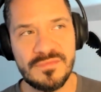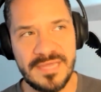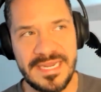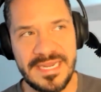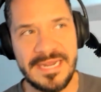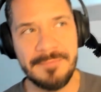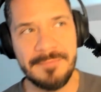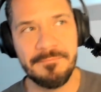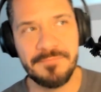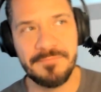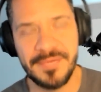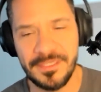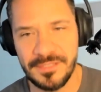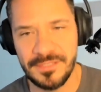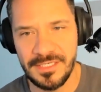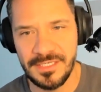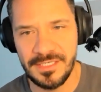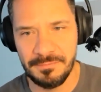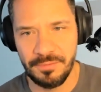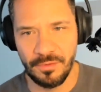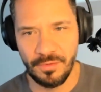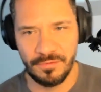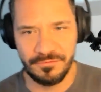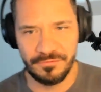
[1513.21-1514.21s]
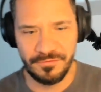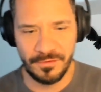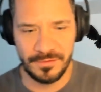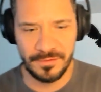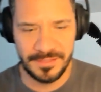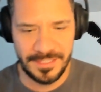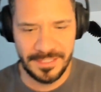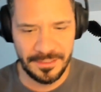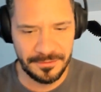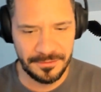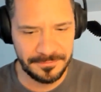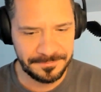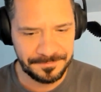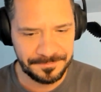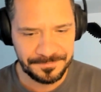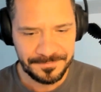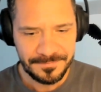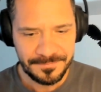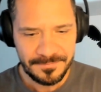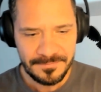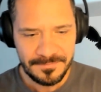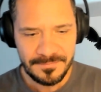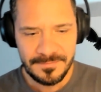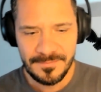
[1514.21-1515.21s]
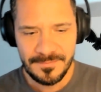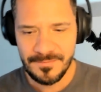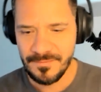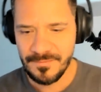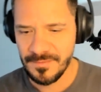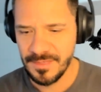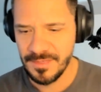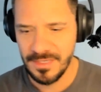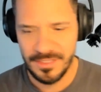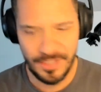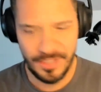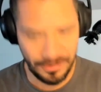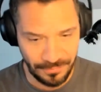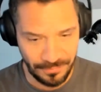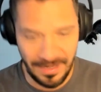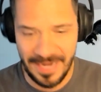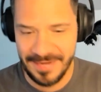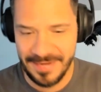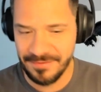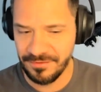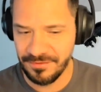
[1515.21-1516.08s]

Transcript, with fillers: in building a portfolio, you're right.